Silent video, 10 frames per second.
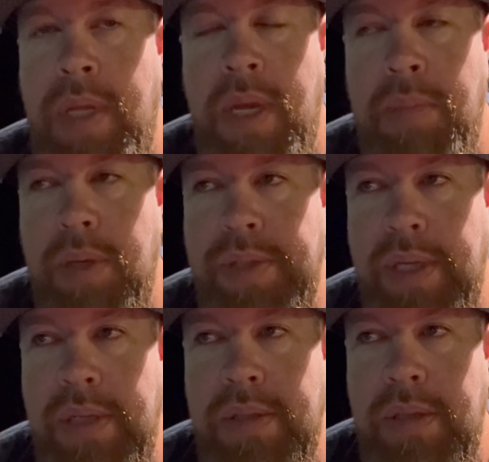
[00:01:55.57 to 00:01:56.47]
Kimbo
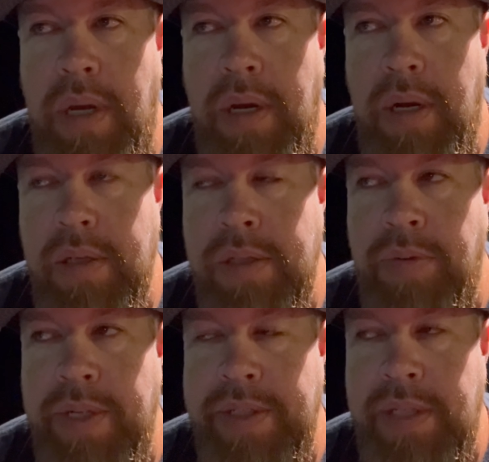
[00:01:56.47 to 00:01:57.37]
says on August
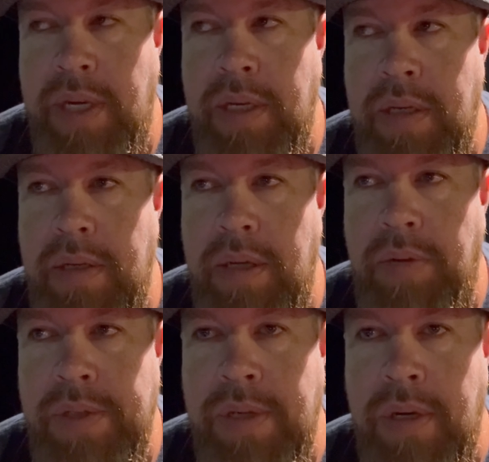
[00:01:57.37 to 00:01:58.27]
22nd, it
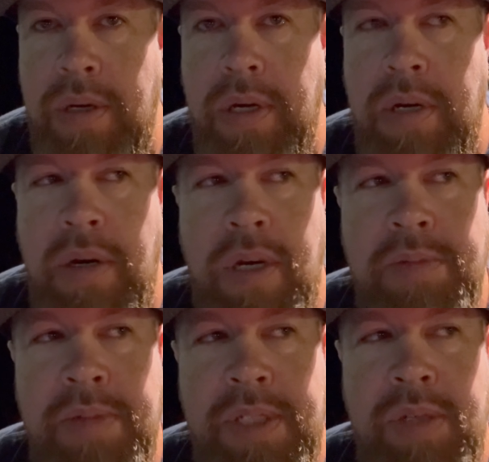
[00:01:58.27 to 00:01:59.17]
was her and her
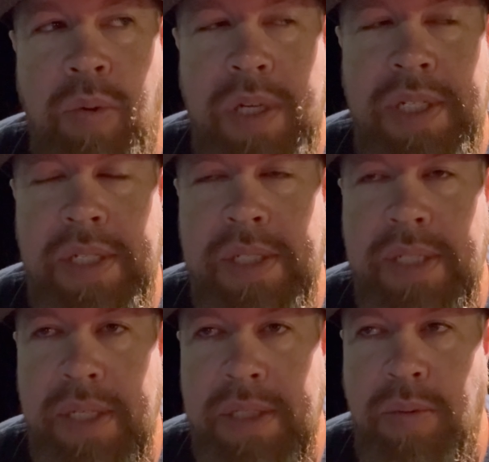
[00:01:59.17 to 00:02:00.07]
husband's
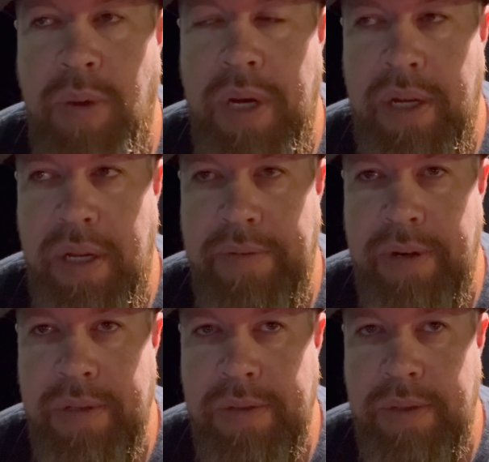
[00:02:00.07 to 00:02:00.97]
26th wedding
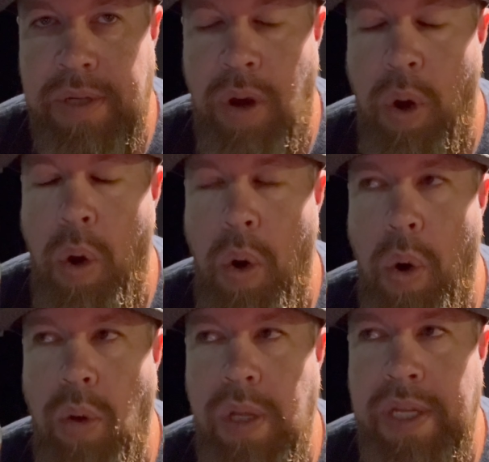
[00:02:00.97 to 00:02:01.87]
anniversary.
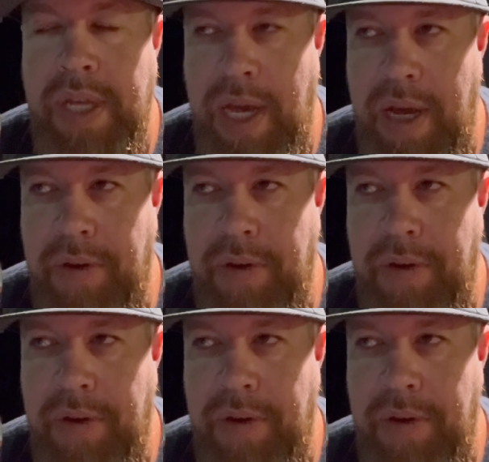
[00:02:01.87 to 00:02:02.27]
Holy cow.